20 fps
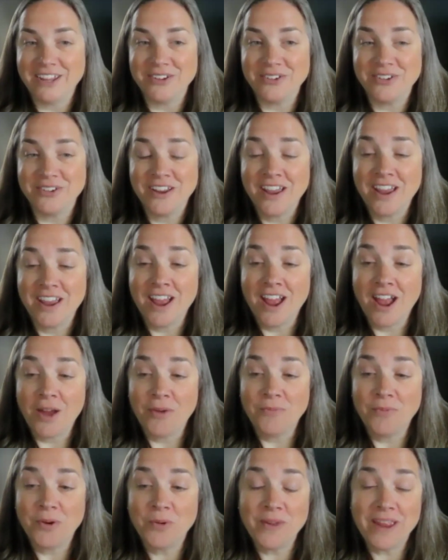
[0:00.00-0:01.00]
you.
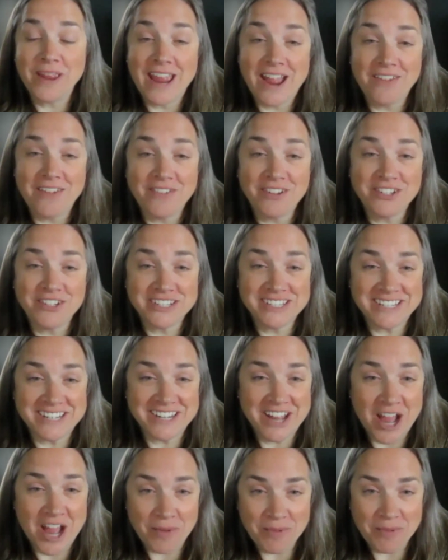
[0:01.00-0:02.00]
Well, we have just a
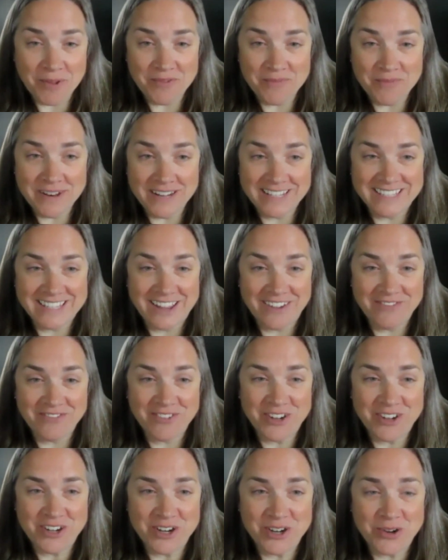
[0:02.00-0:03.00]
couple of minutes left for
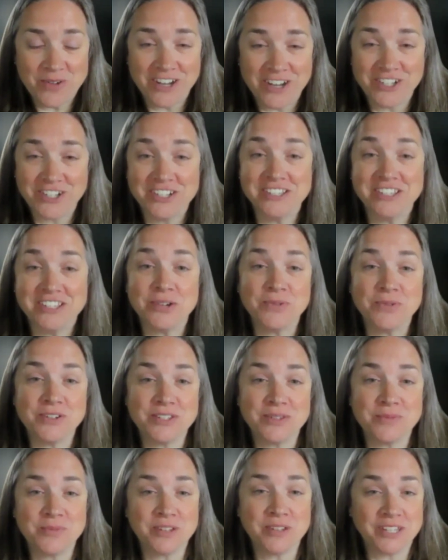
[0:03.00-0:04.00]
your questions. There were
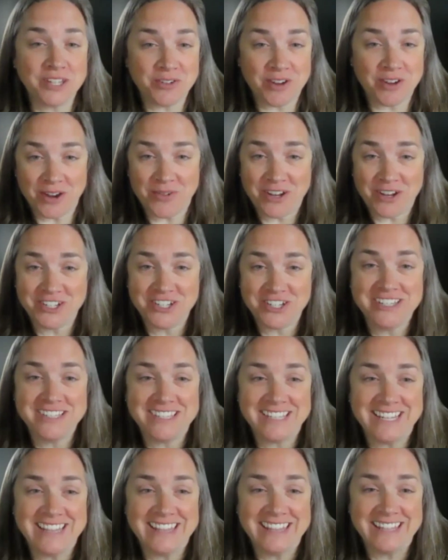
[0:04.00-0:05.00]
some really great questions
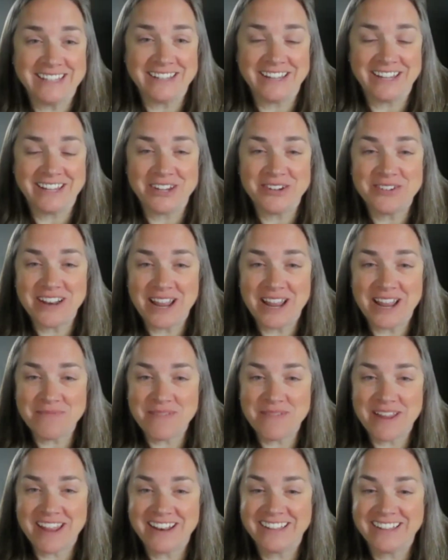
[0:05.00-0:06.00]
in the Q&A
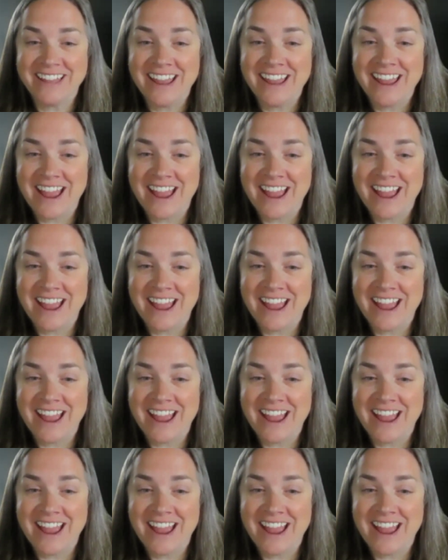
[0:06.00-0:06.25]
panel.